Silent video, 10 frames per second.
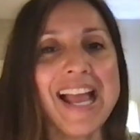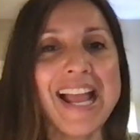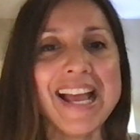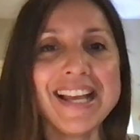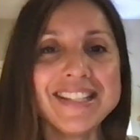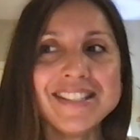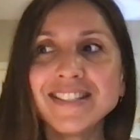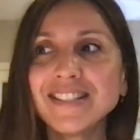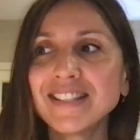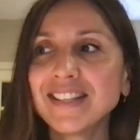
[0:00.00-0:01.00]

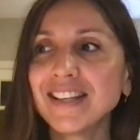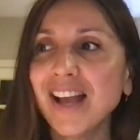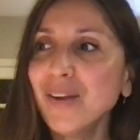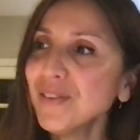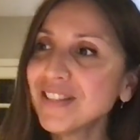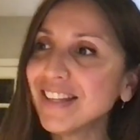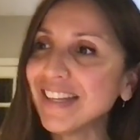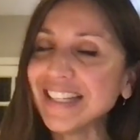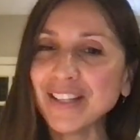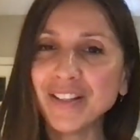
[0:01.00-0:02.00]
And I was
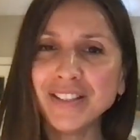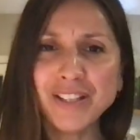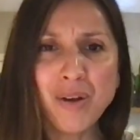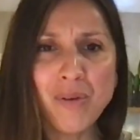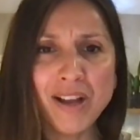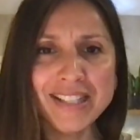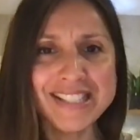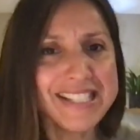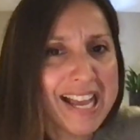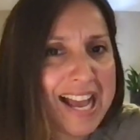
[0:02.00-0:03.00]
like, you know
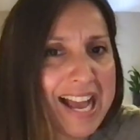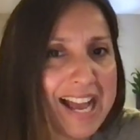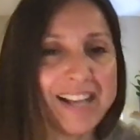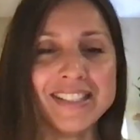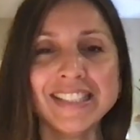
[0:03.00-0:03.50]
what? Yeah.